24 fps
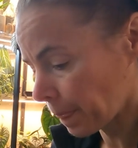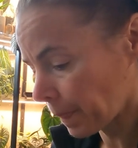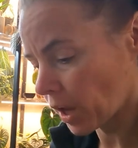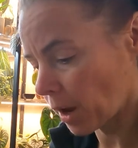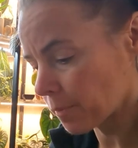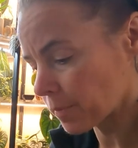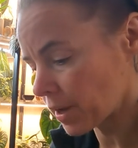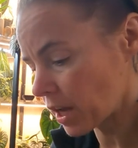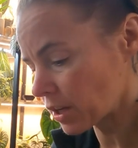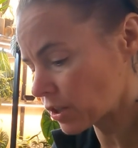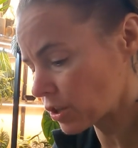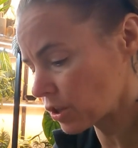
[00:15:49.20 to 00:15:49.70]

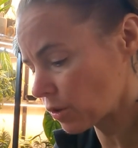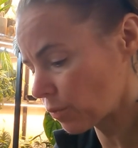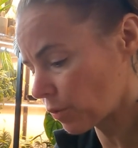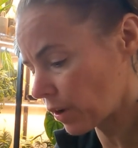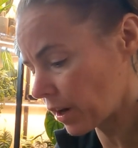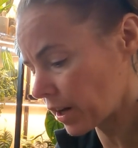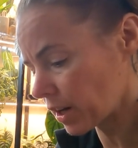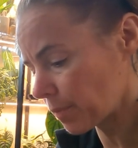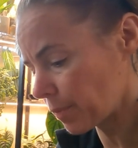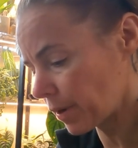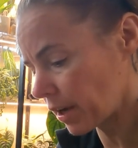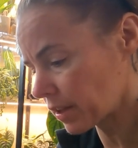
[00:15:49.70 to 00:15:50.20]
I'm not too
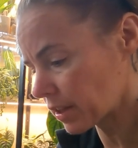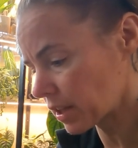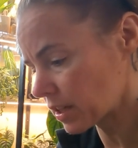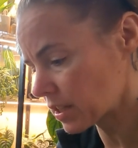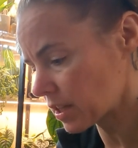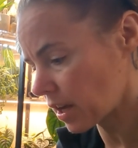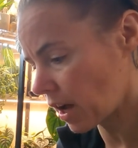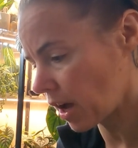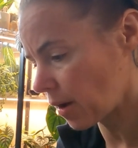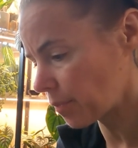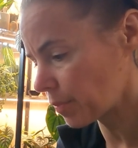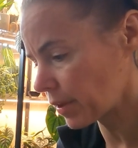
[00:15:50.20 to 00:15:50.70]
worried about the
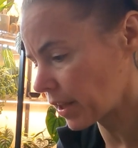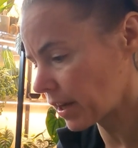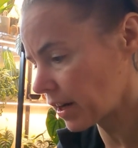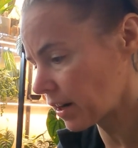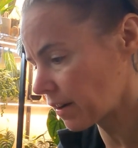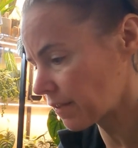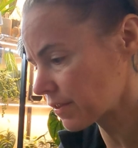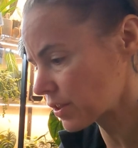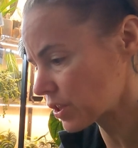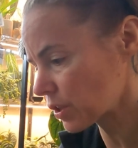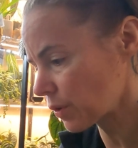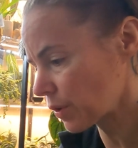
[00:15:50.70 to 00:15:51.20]
top
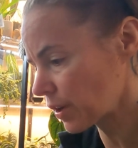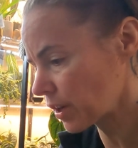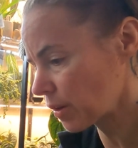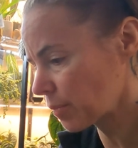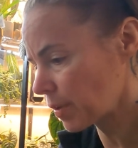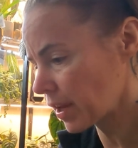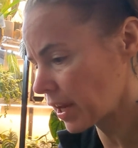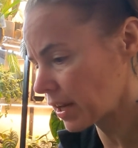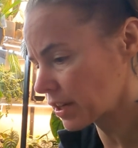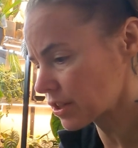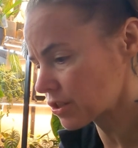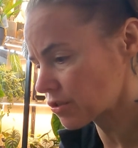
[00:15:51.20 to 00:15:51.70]
layer of soil
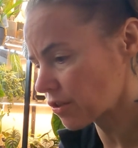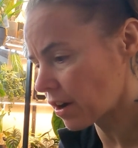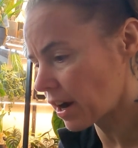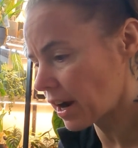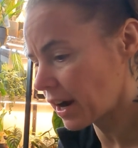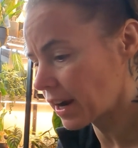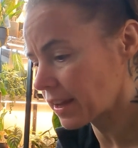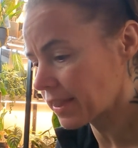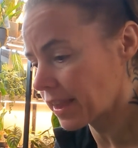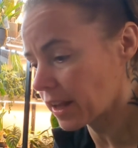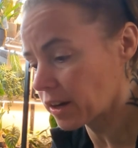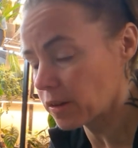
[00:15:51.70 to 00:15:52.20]
being
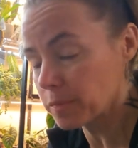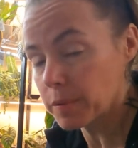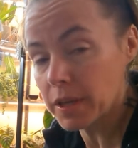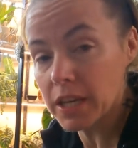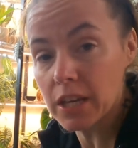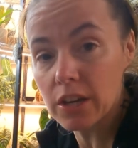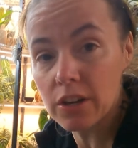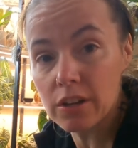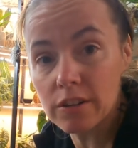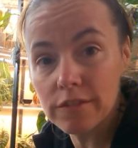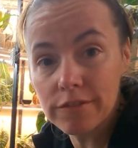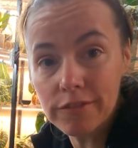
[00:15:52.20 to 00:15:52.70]
dry. That'll be
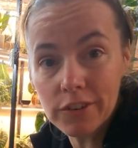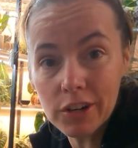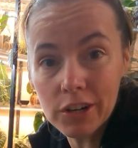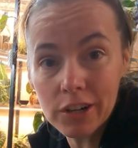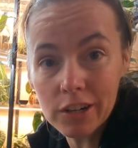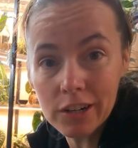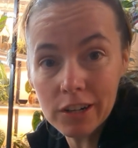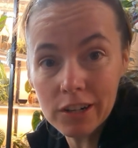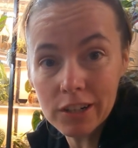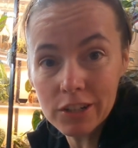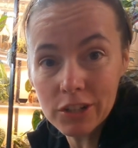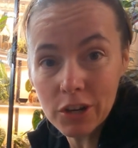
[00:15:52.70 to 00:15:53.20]
good
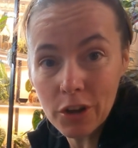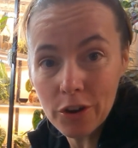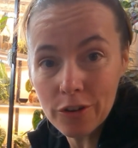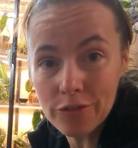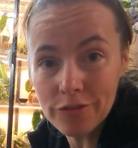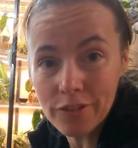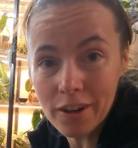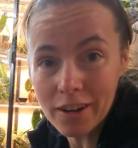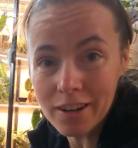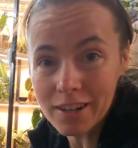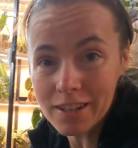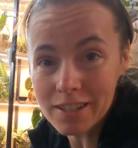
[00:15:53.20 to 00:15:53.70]
for no
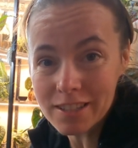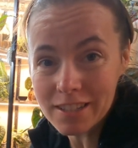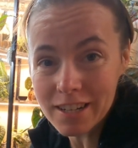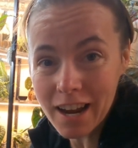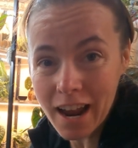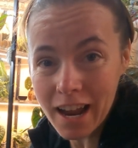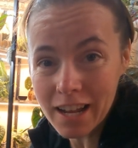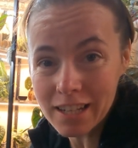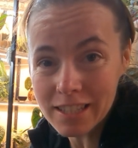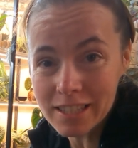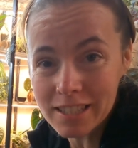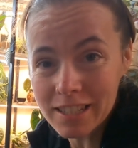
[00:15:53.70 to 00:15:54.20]
fungus
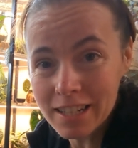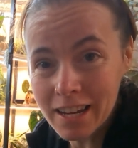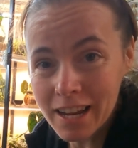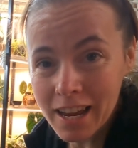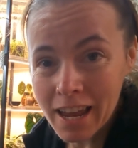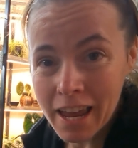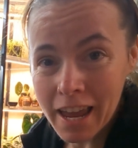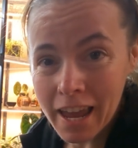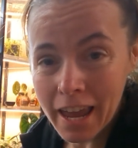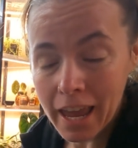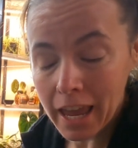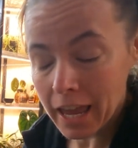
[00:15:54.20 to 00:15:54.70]
gnats.
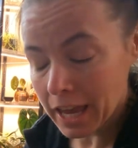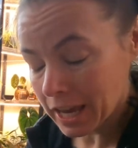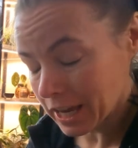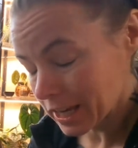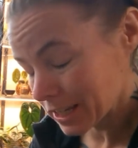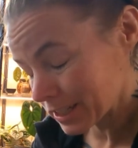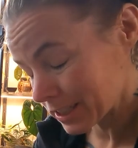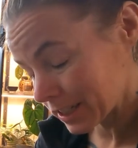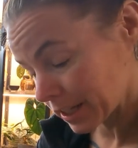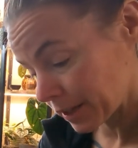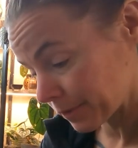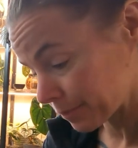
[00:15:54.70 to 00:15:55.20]

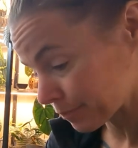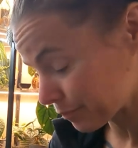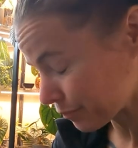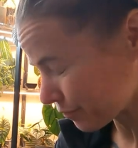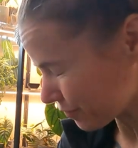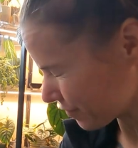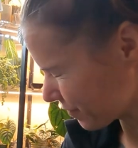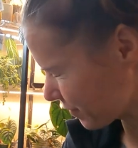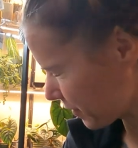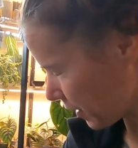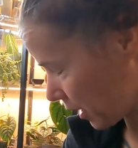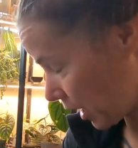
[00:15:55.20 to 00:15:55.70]
And
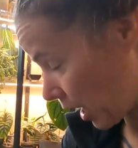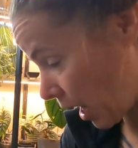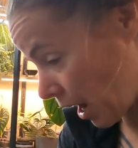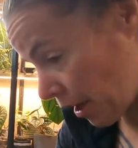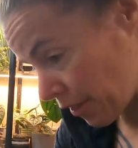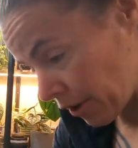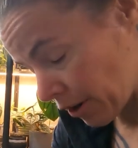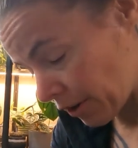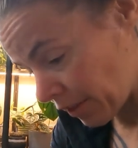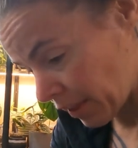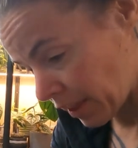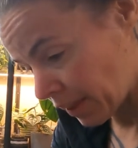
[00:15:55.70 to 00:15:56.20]

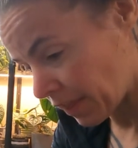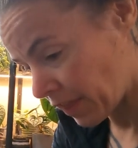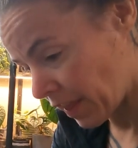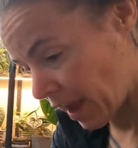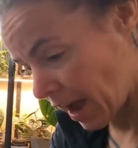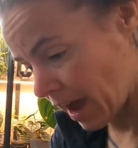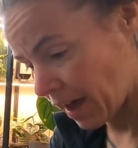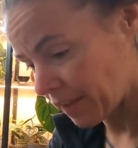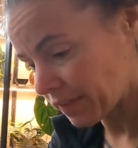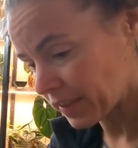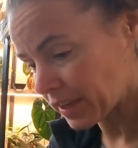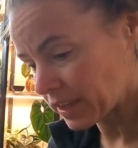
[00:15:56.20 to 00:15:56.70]
other than
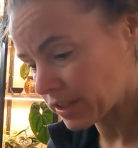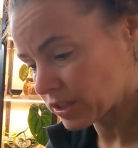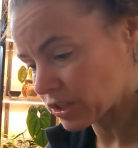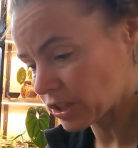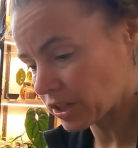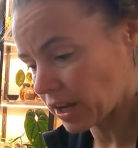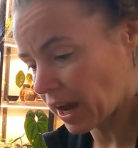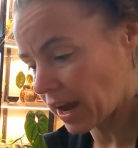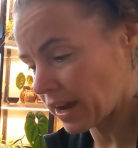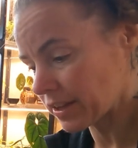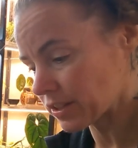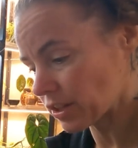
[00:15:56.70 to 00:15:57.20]
that, these
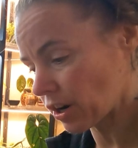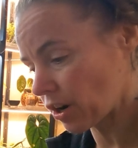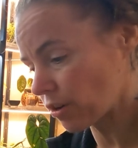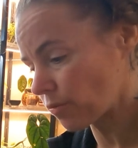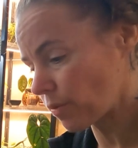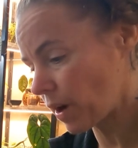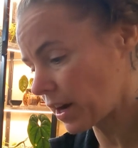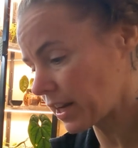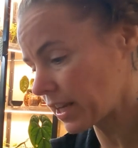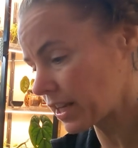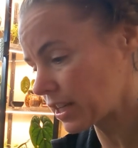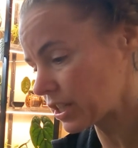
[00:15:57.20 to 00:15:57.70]
guys are
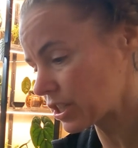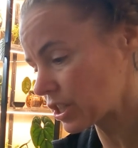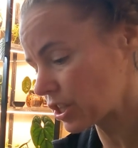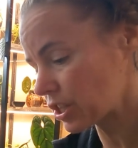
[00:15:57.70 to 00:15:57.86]
ready